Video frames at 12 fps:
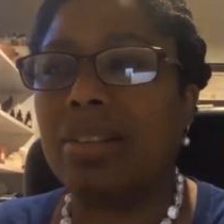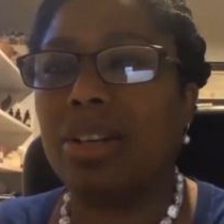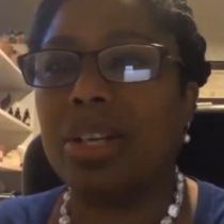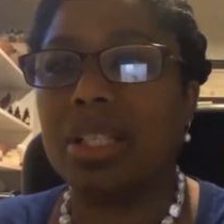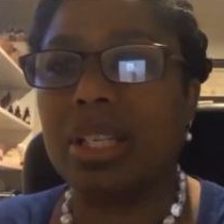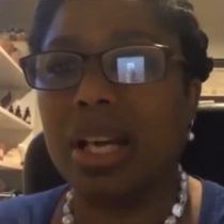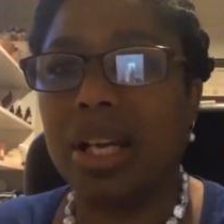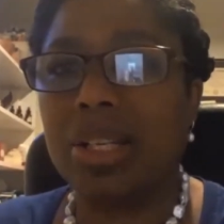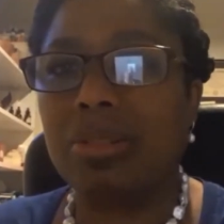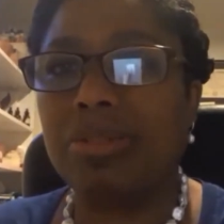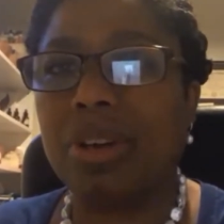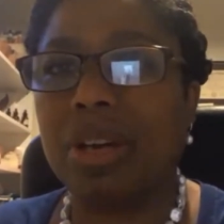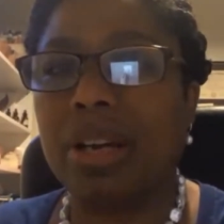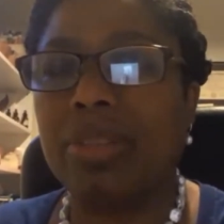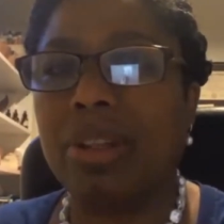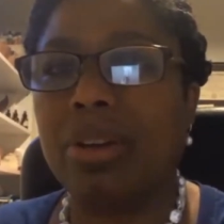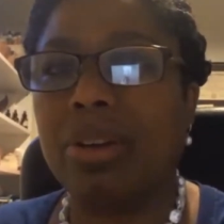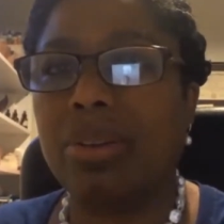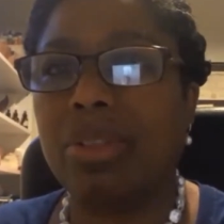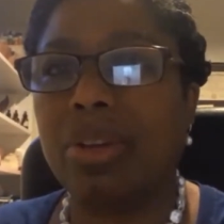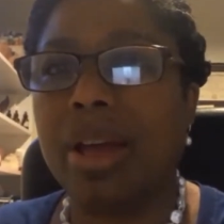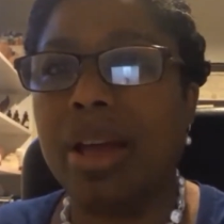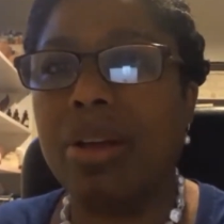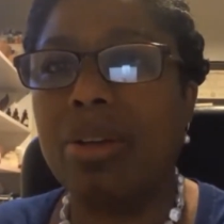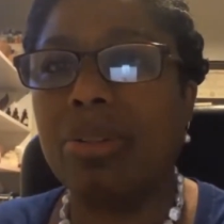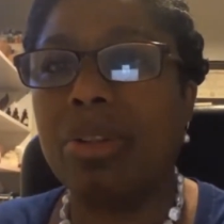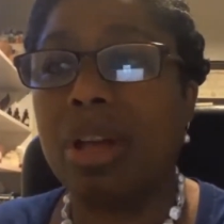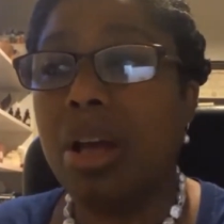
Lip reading: they're catastrophizing their health,